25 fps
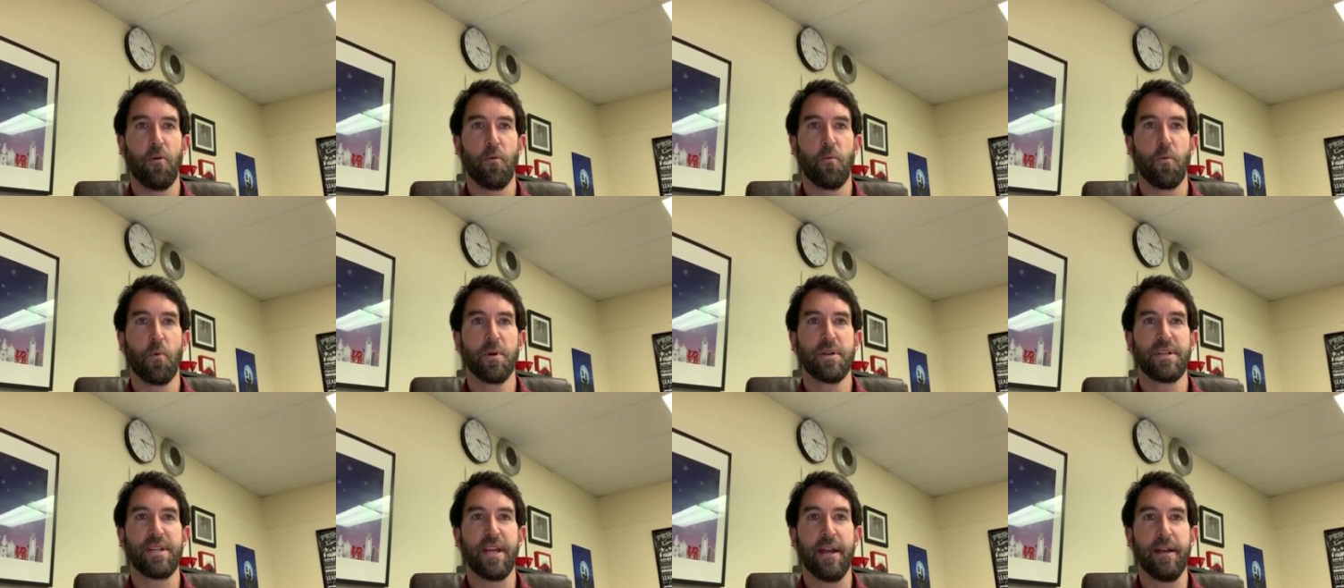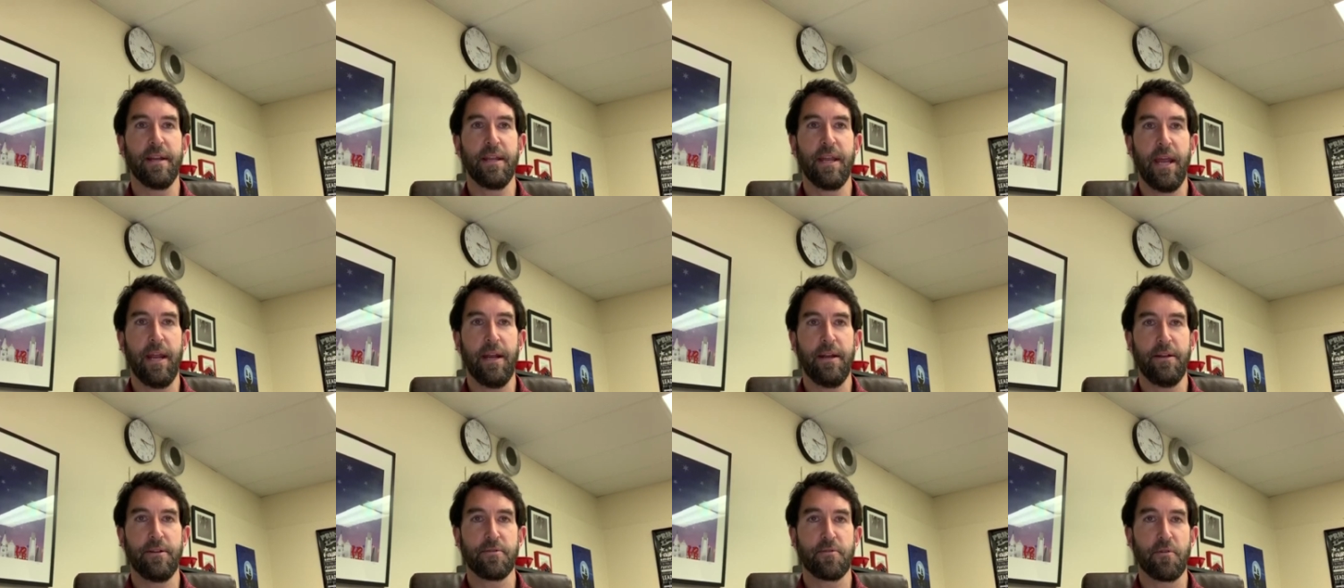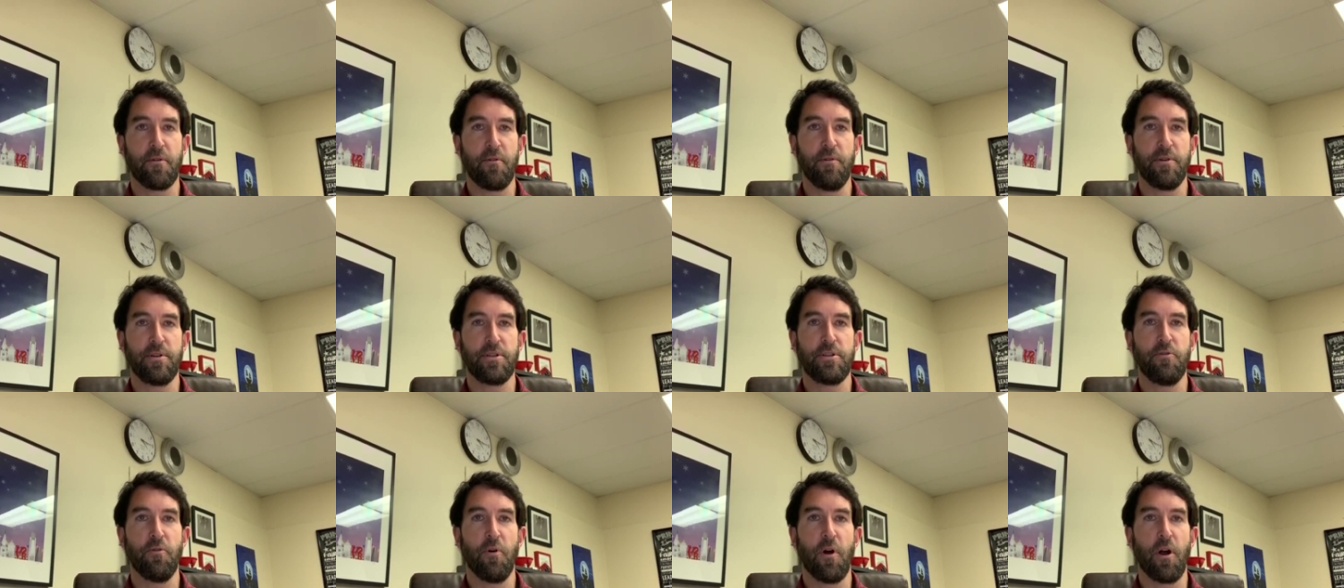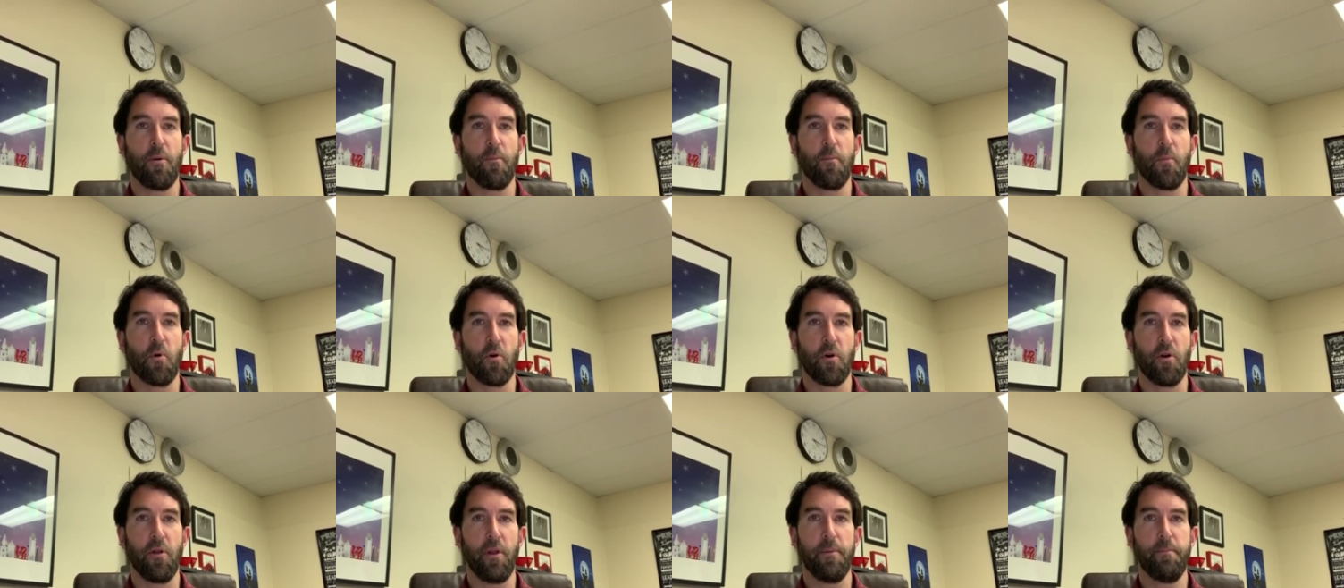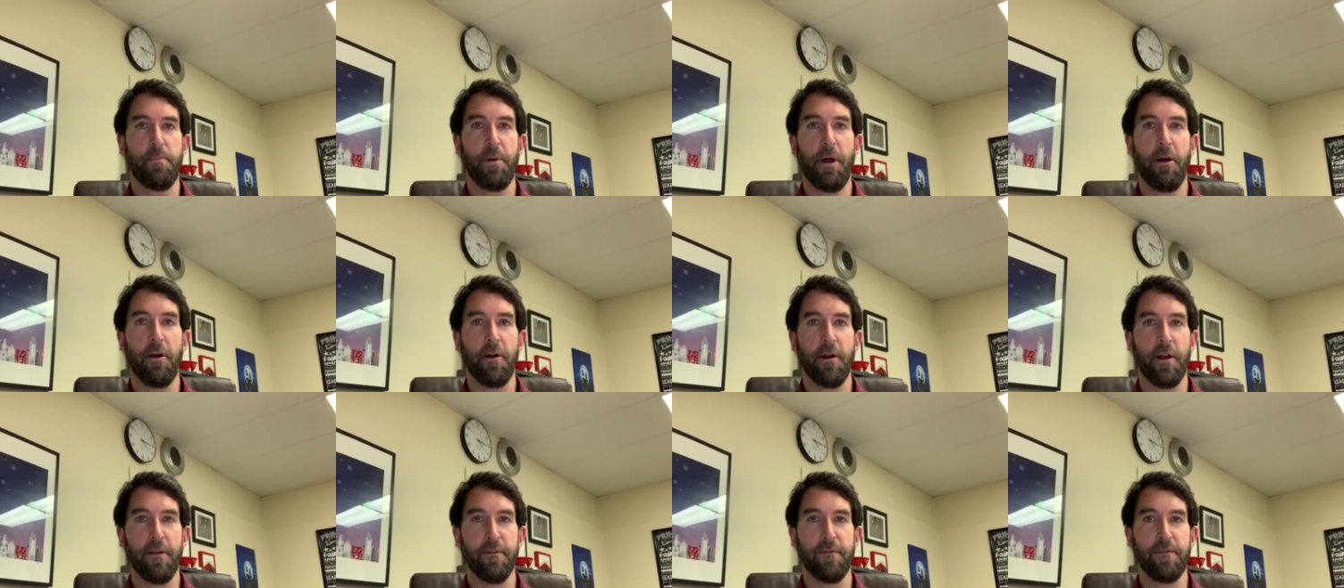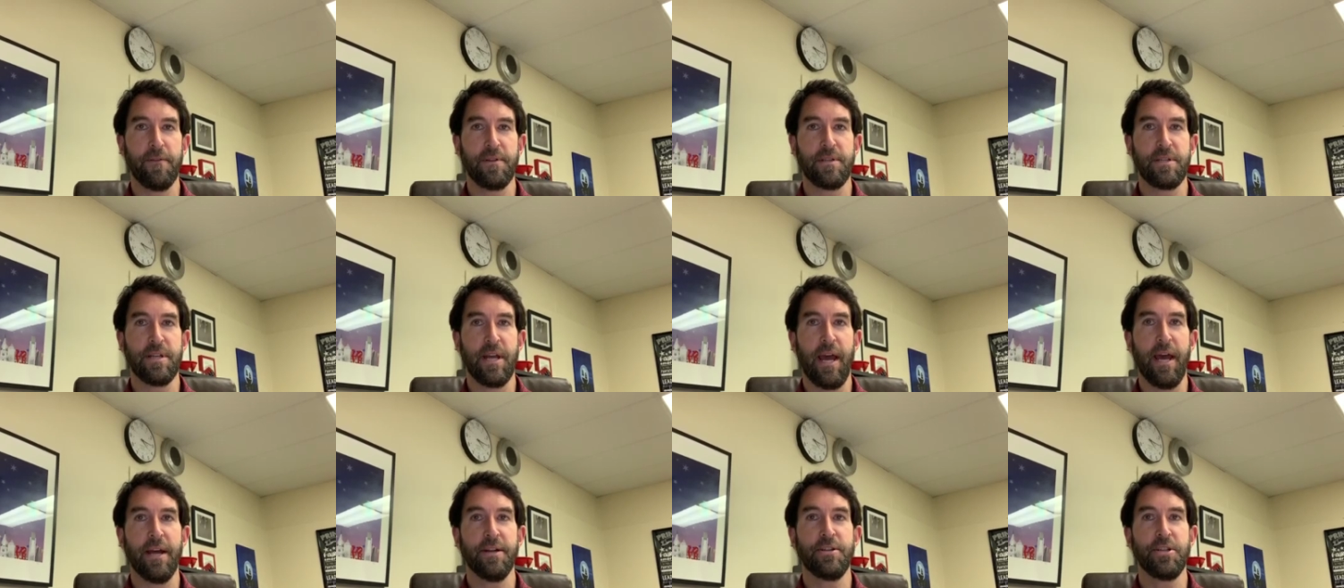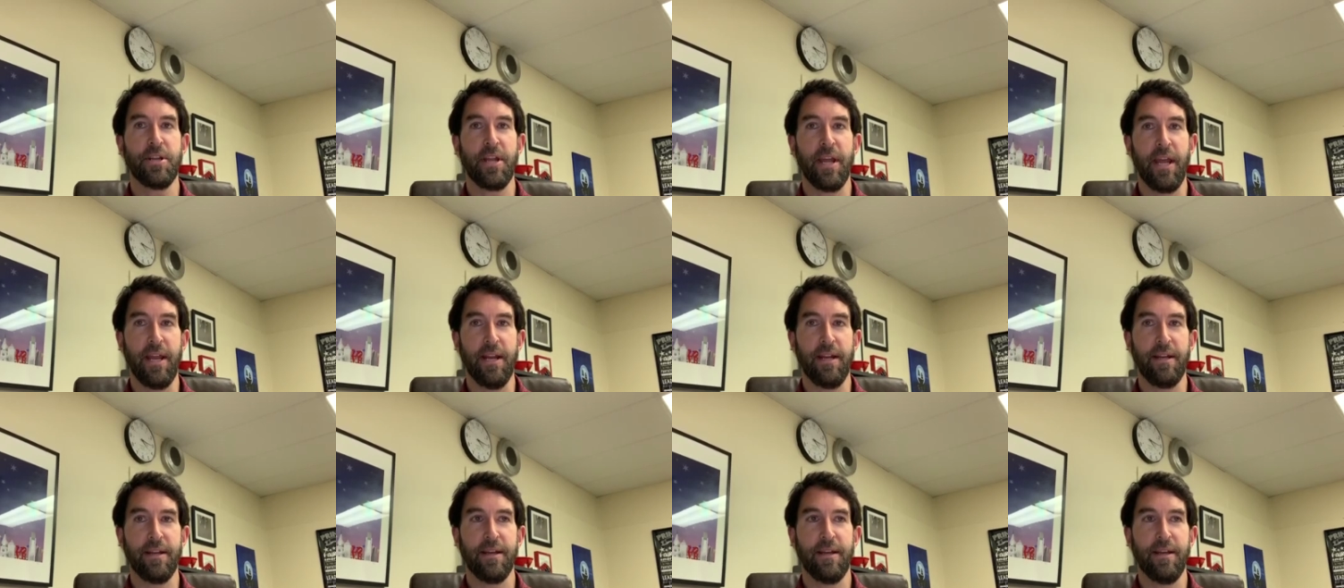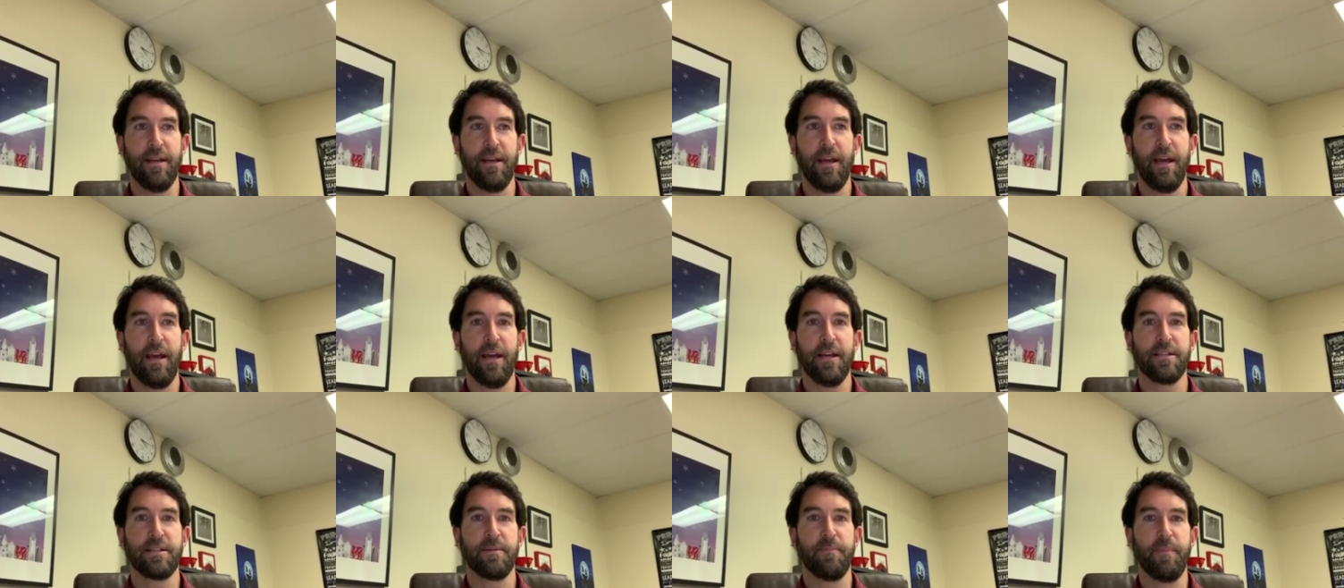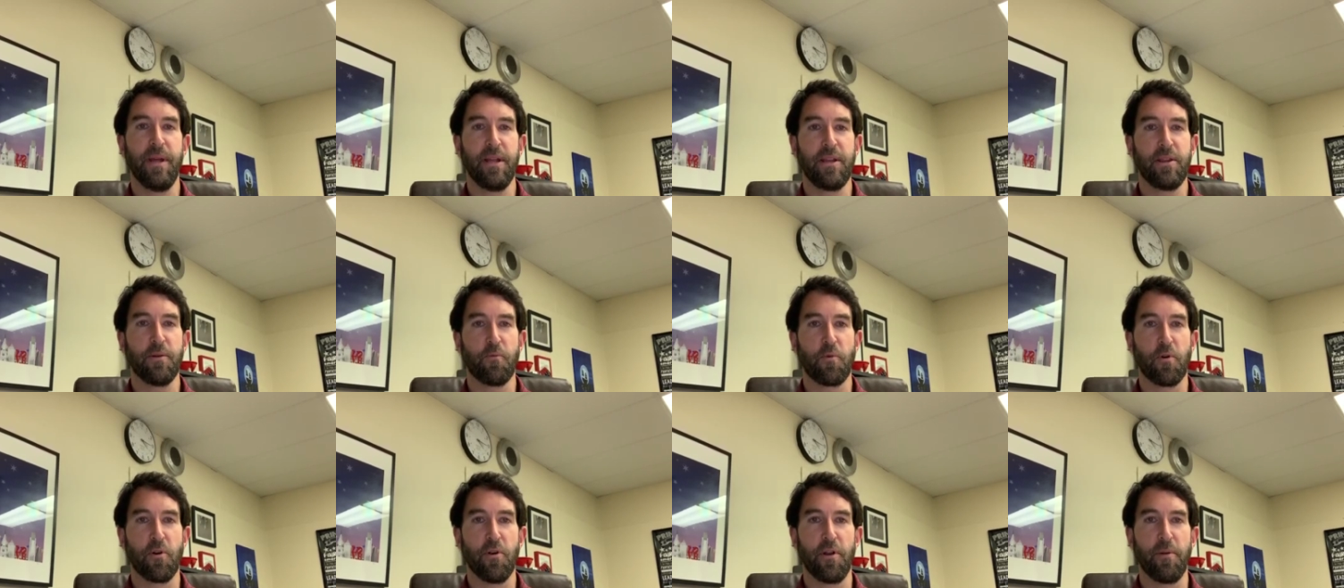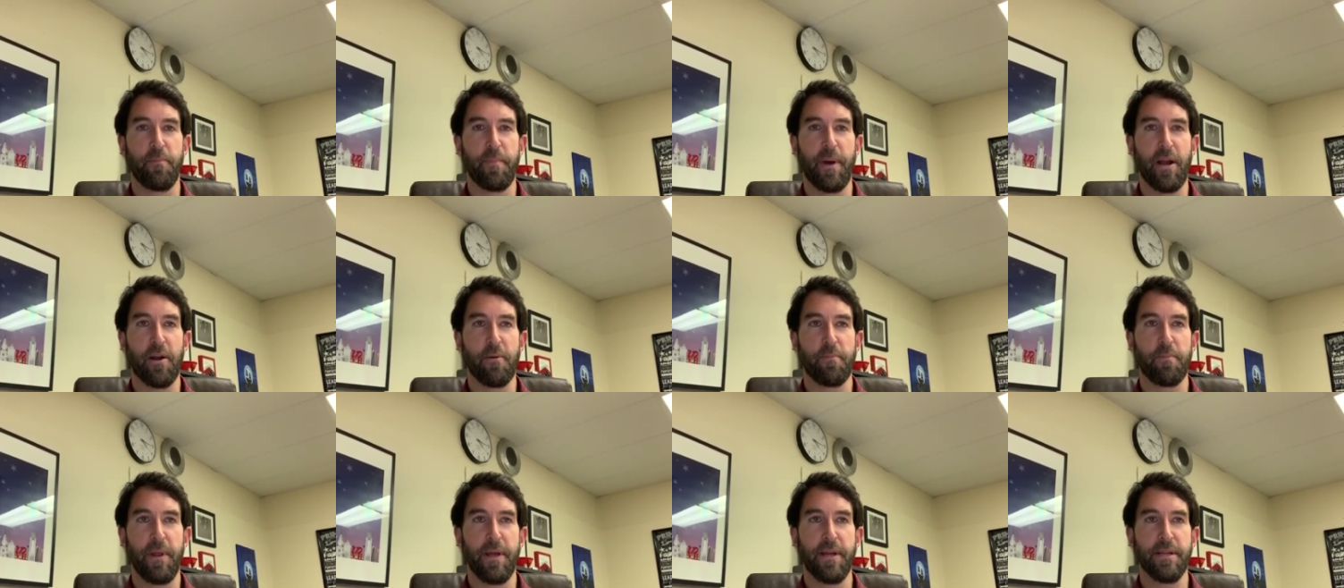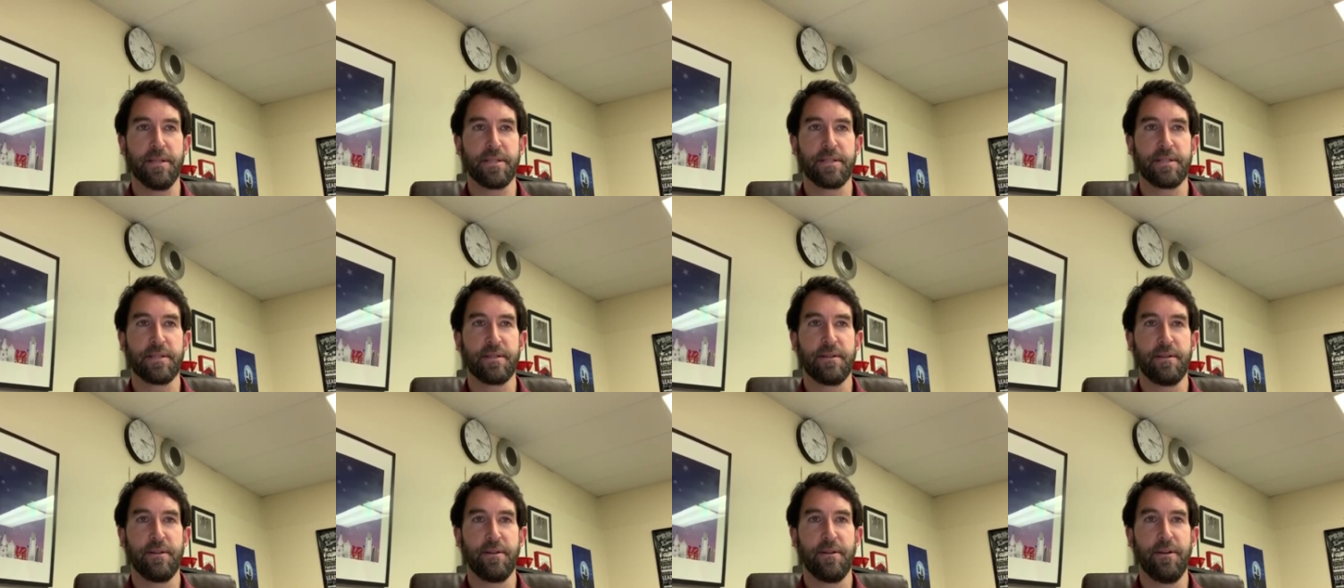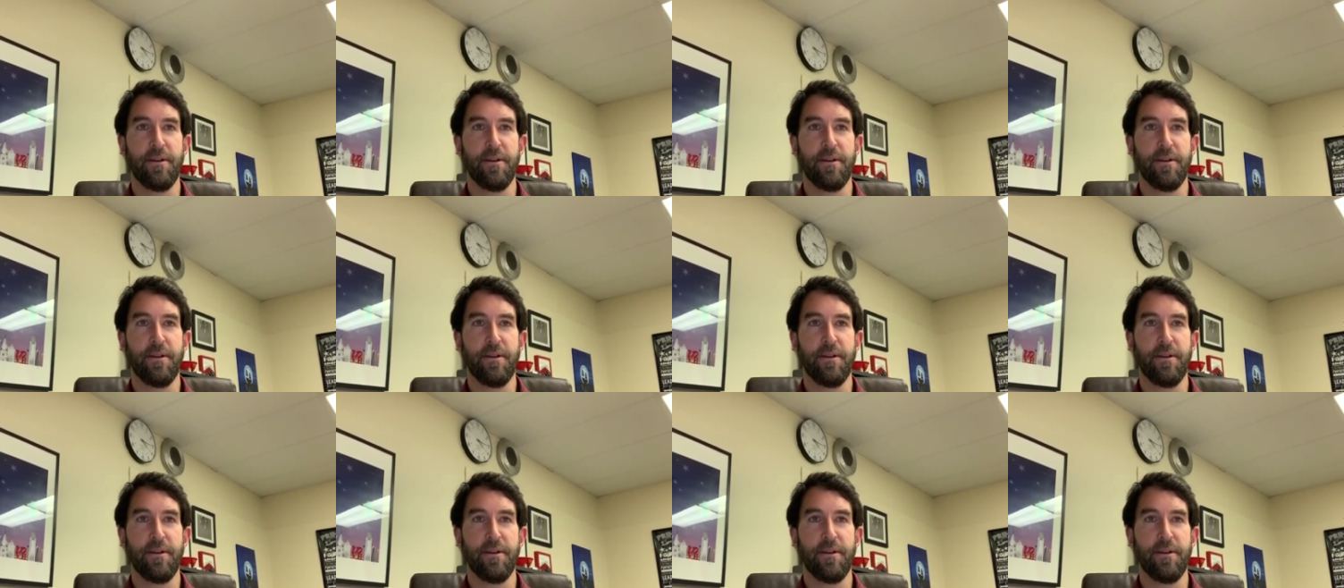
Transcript: We're dedicated to our moral imperative to educate and to make the world a better place.